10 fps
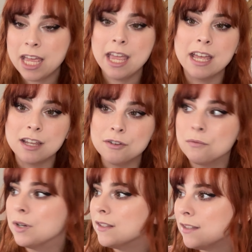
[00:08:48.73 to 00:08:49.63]
And
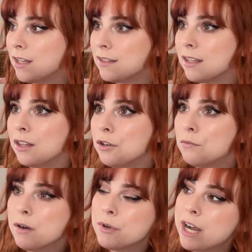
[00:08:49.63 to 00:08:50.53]
once it's a little
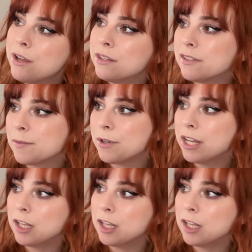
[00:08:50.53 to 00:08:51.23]
warmer out in the spring